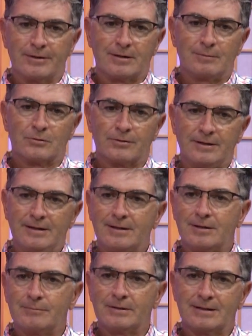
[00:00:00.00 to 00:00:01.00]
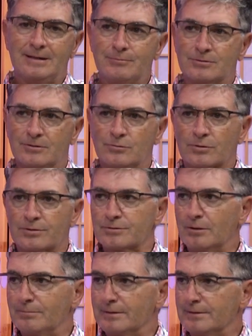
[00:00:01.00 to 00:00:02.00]
income or the income that keeps the doors
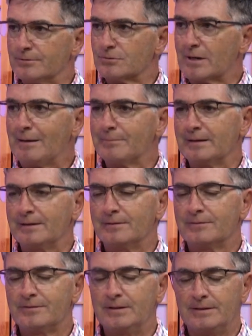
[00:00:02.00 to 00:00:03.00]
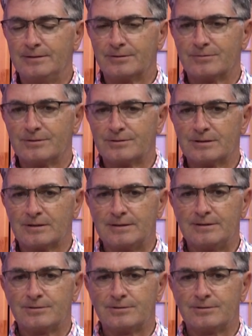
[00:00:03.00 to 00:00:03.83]
open is dropping in this facility.